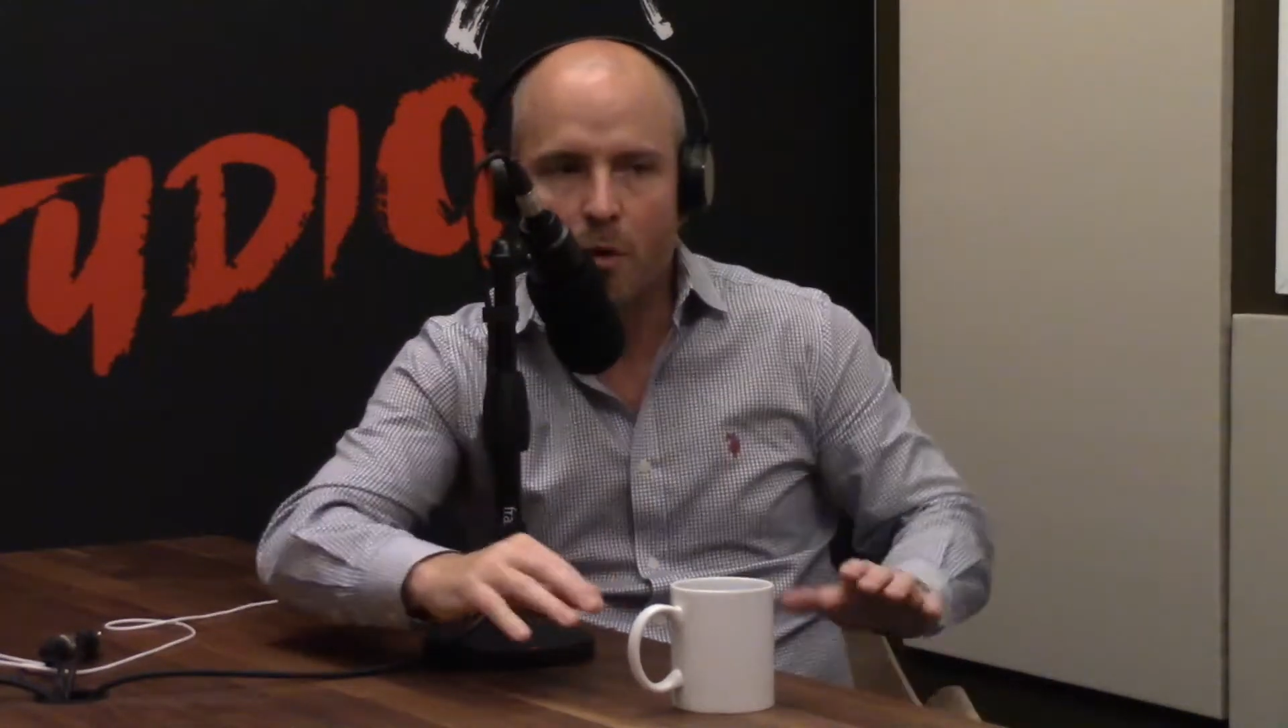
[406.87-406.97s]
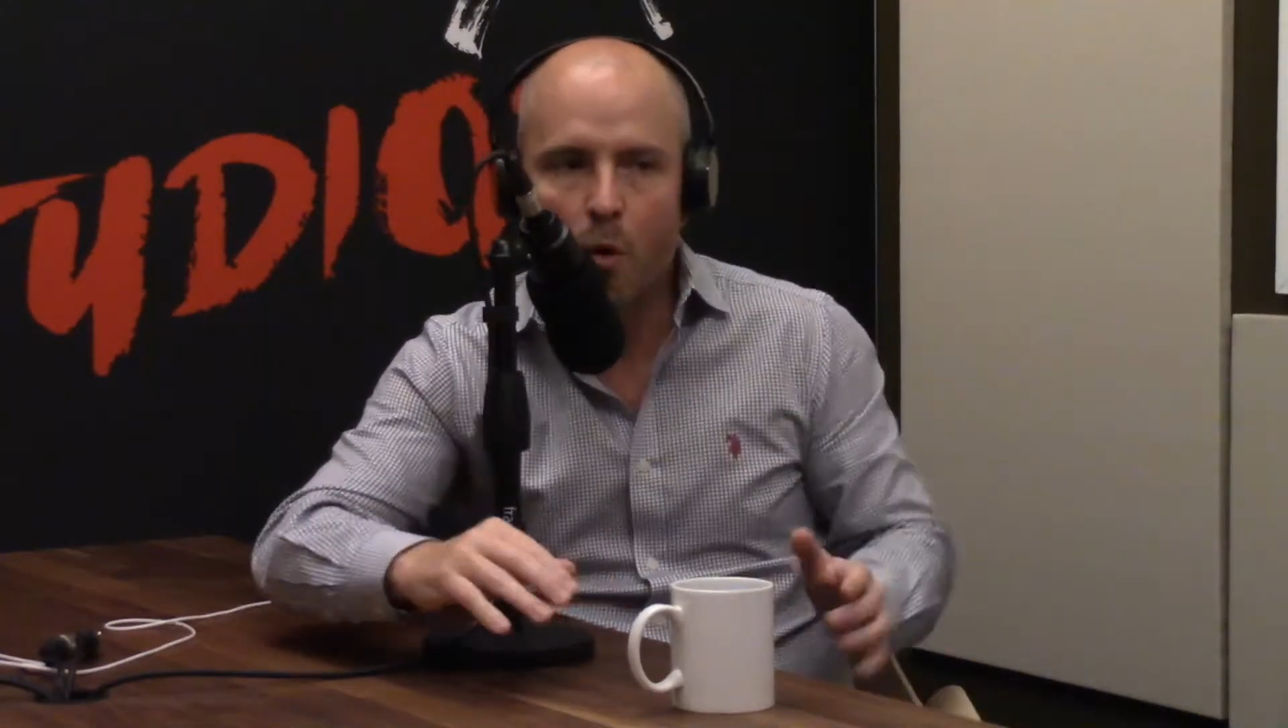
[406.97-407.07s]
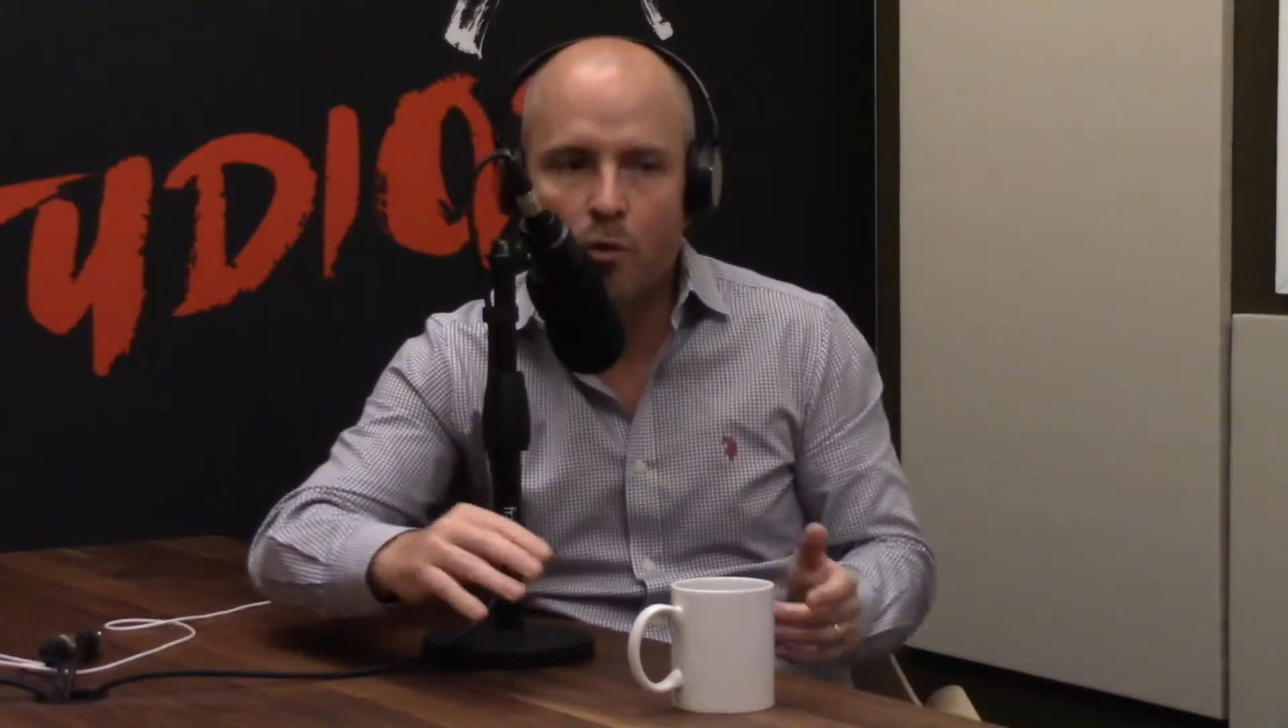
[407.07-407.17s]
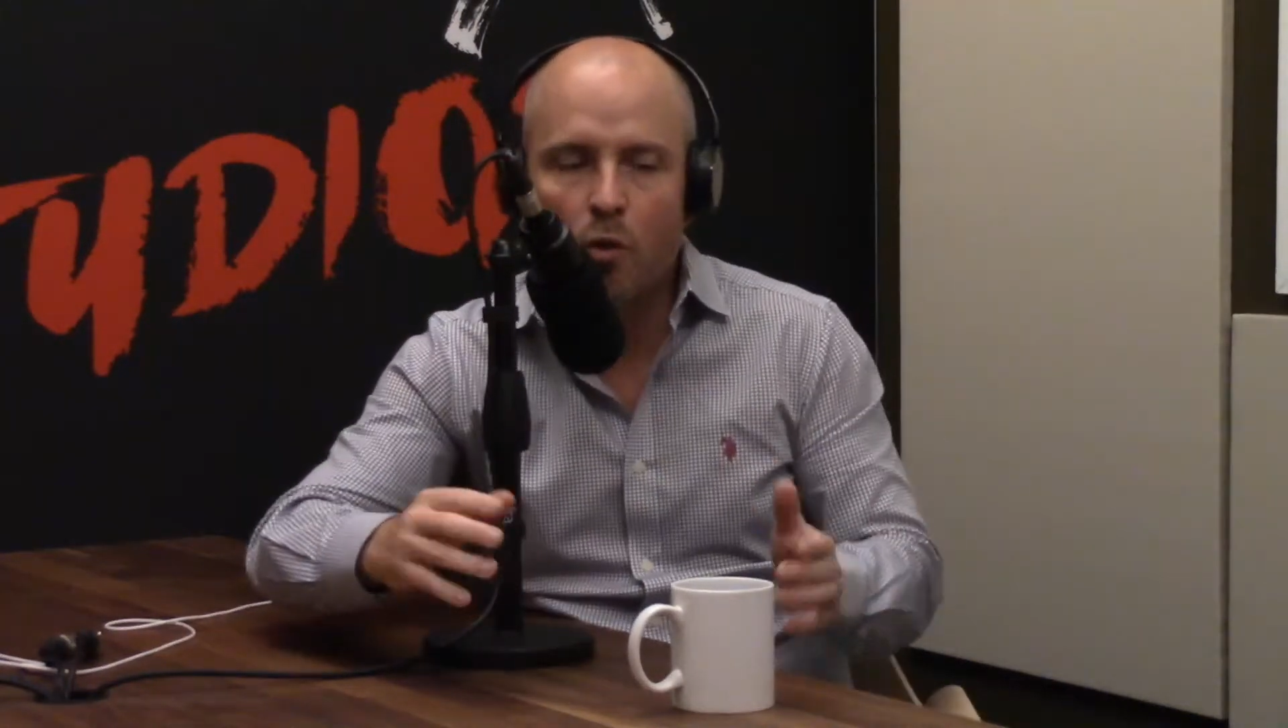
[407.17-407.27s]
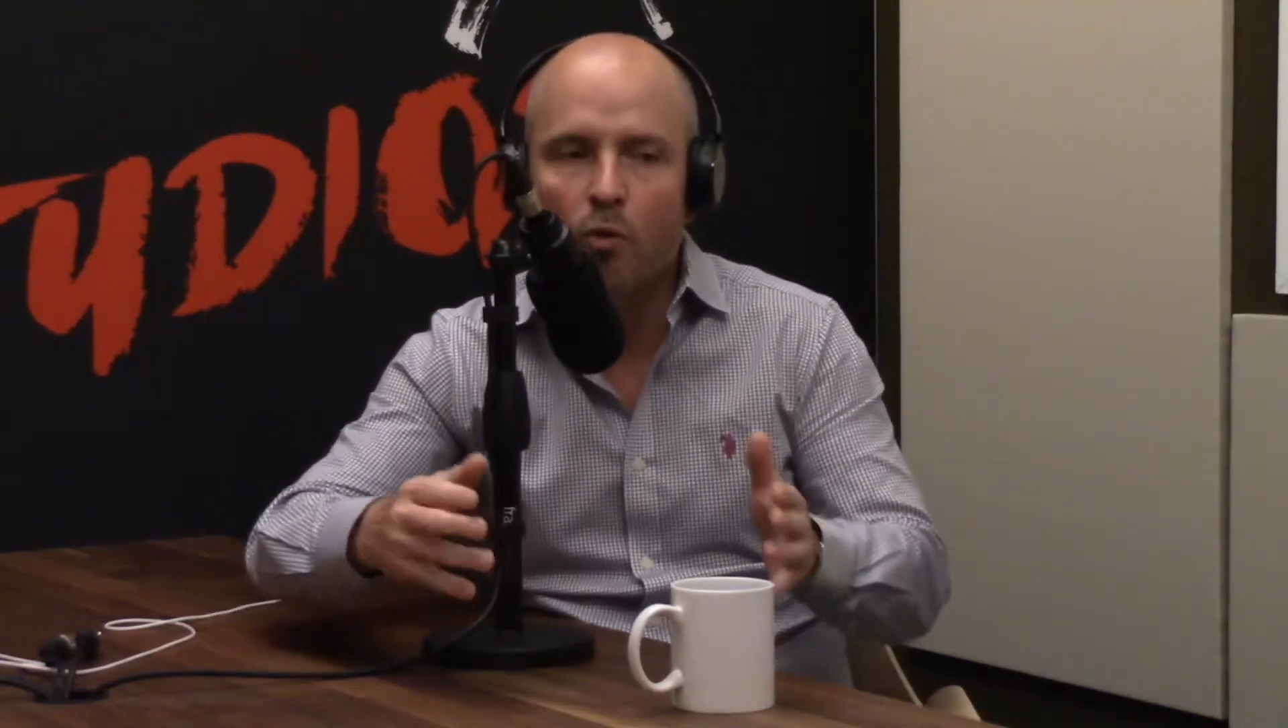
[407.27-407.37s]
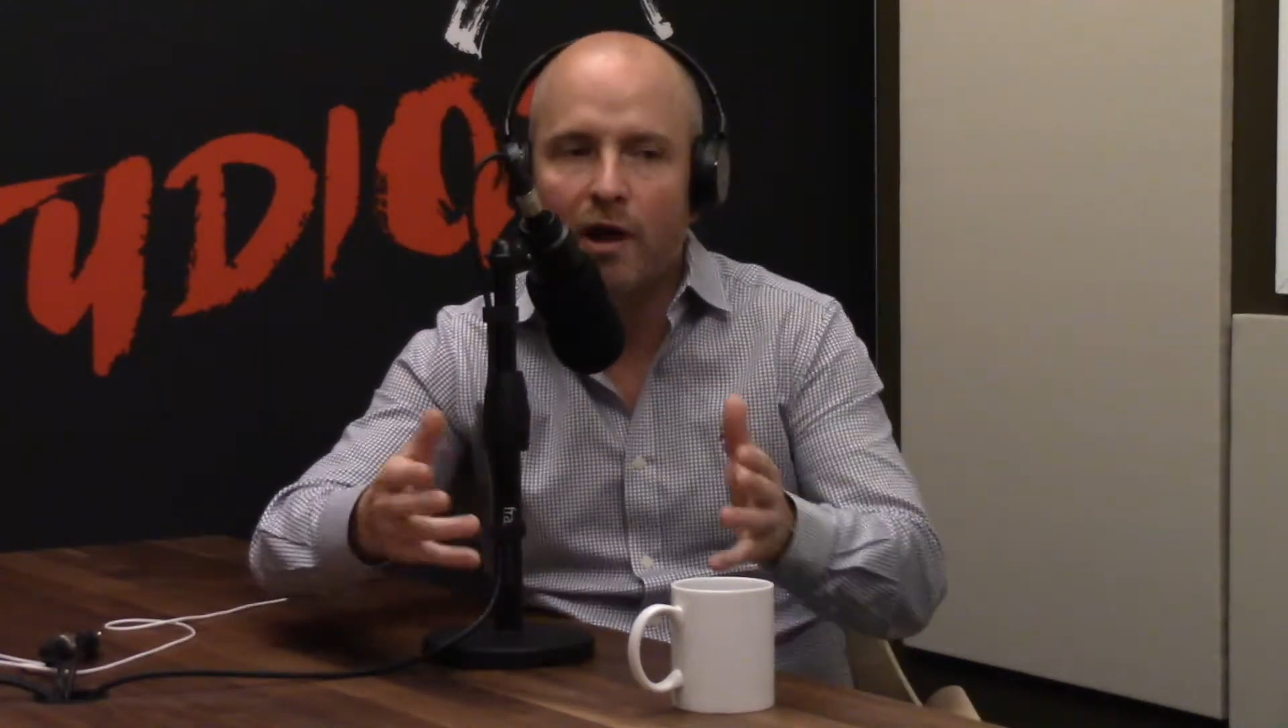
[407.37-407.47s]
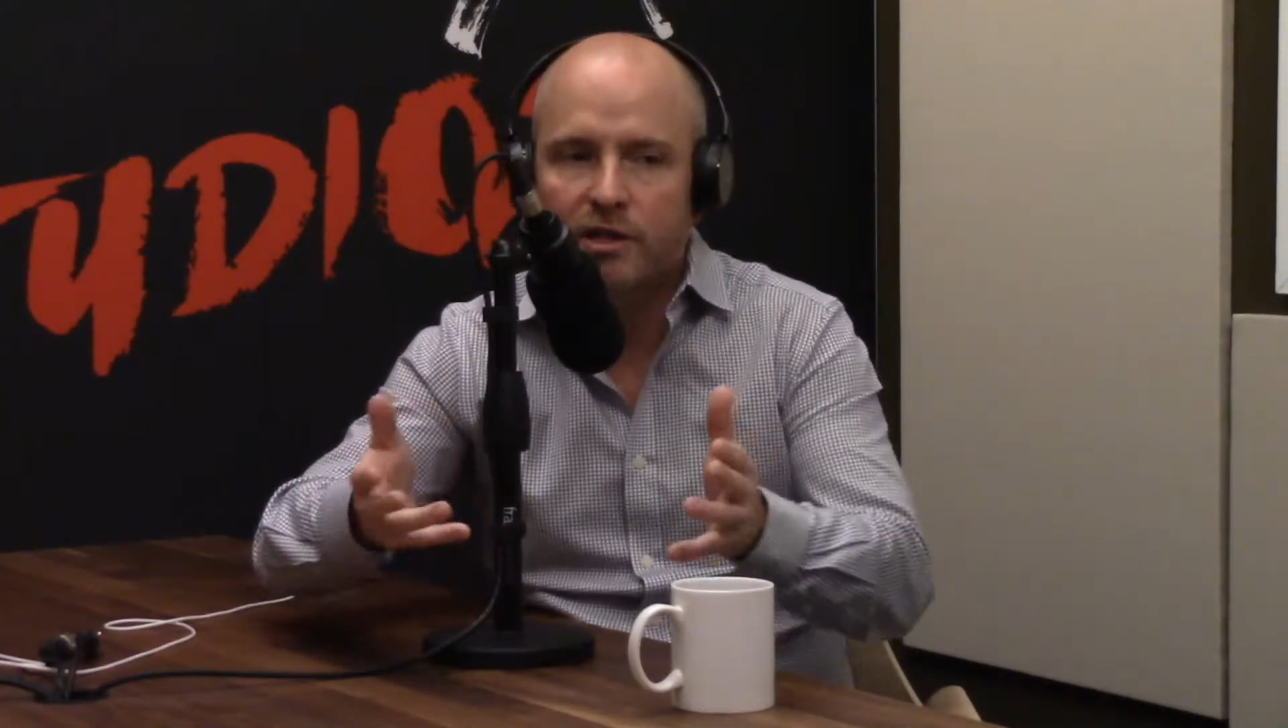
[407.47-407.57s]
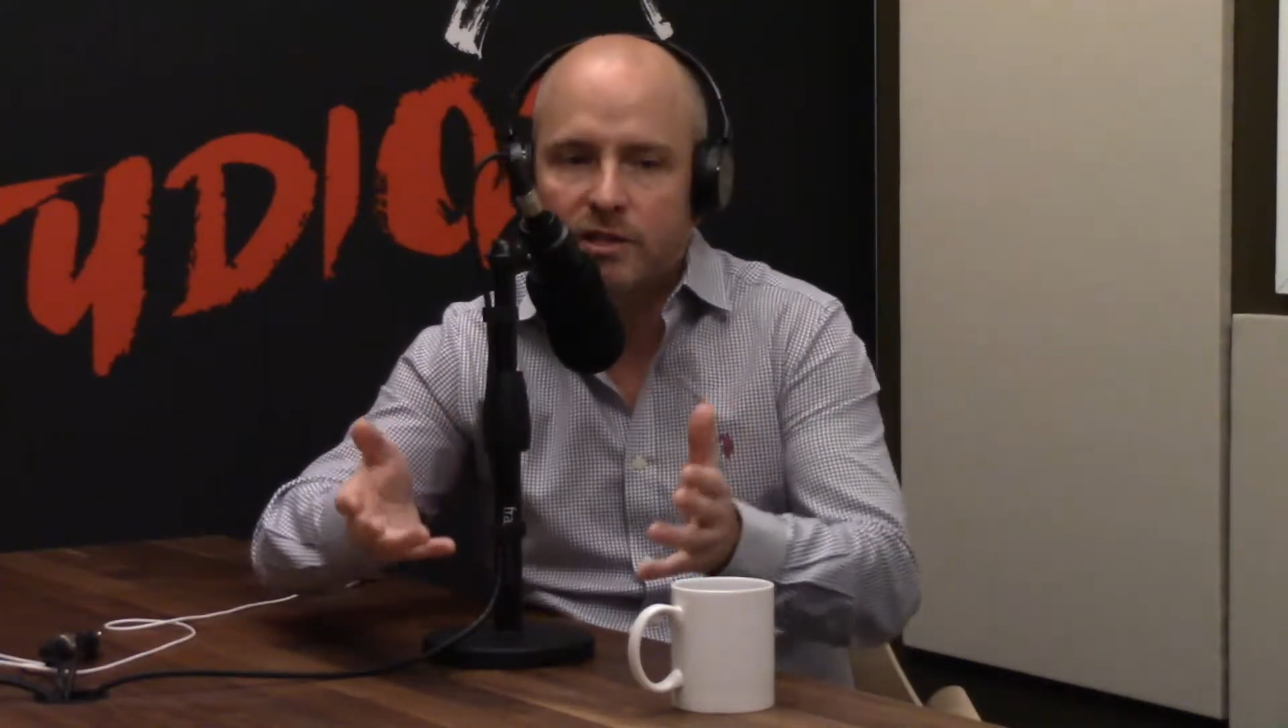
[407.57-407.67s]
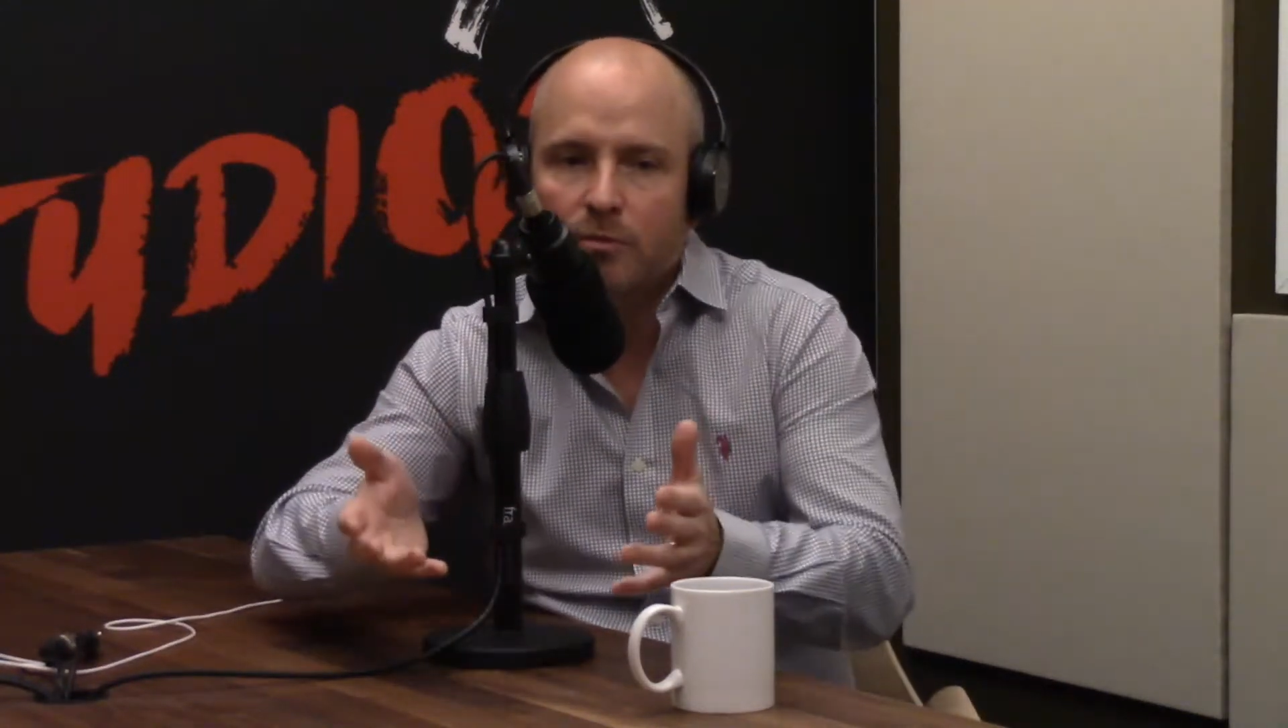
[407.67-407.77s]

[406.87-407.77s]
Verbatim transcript: Oh, no, we're actually